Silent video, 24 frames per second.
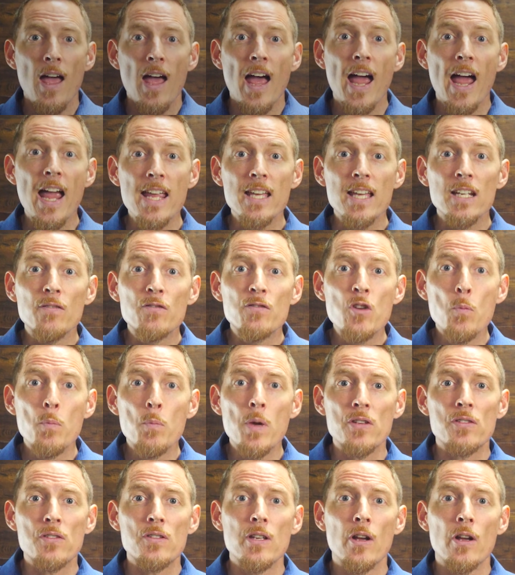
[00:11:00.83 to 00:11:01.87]
Hey, and if you
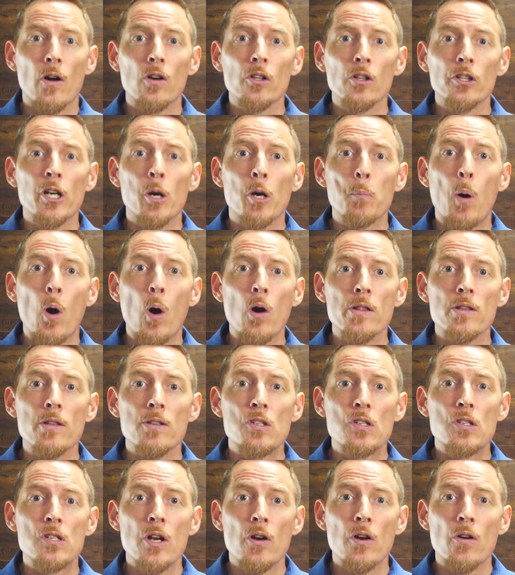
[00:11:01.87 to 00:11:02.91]
missed the earlier part of this
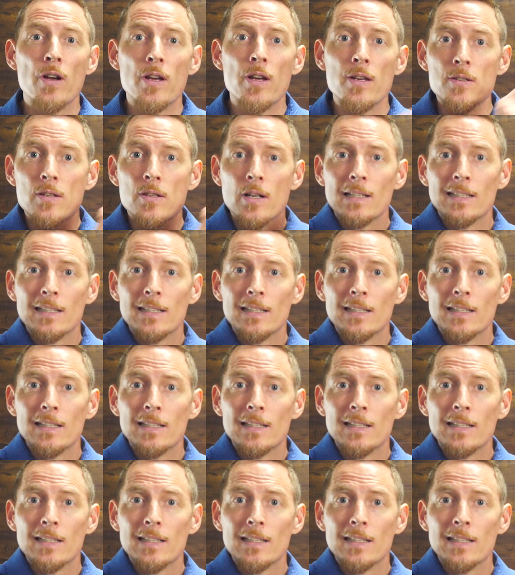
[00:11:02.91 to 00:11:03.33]
series,